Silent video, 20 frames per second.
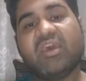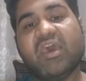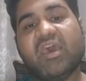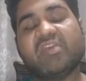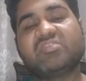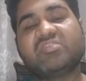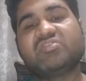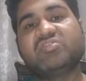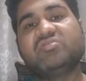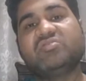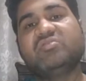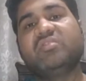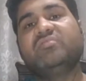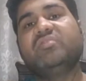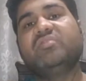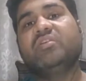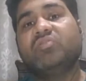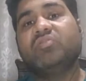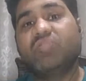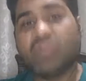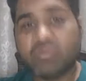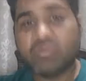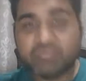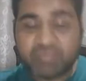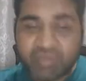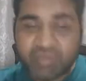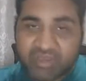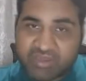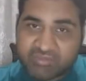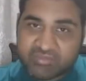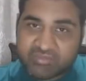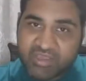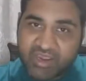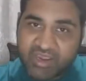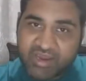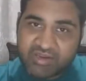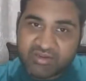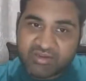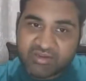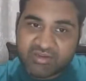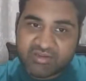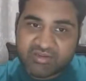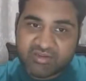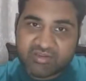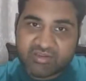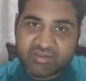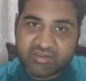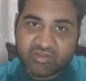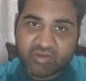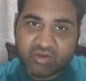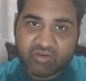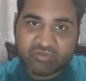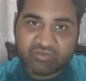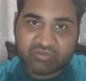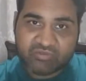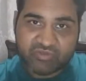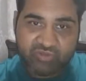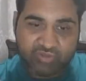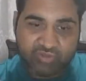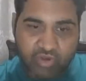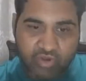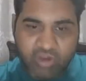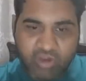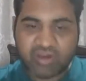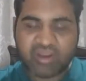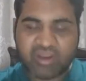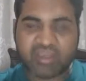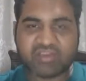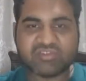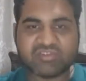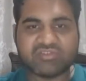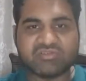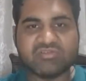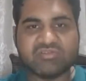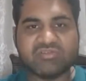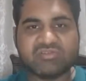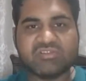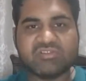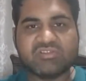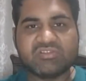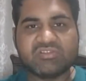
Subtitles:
actions of the group become the identity of your actions,